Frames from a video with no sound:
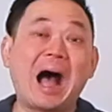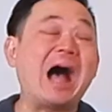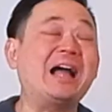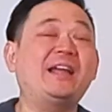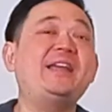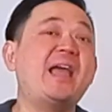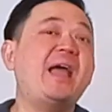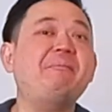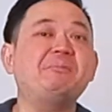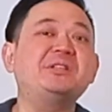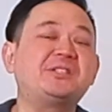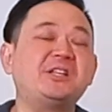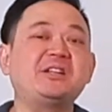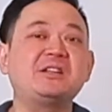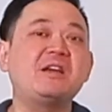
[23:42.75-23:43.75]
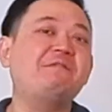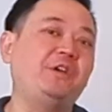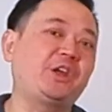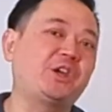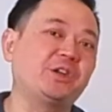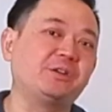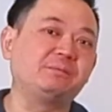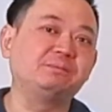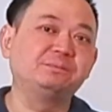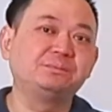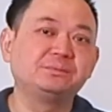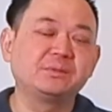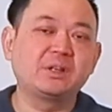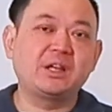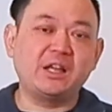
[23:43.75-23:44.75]
I am is significant
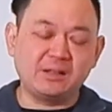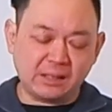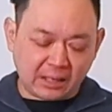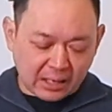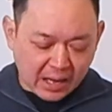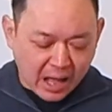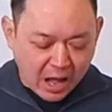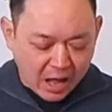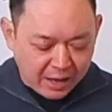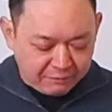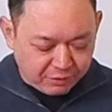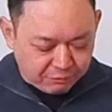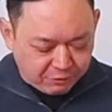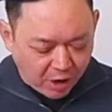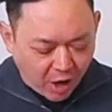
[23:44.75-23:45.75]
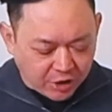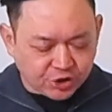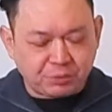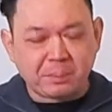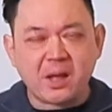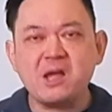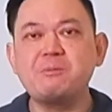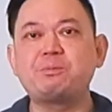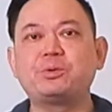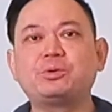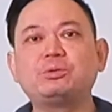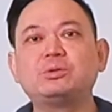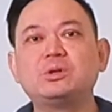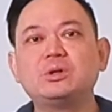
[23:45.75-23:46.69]
in the life of God's people.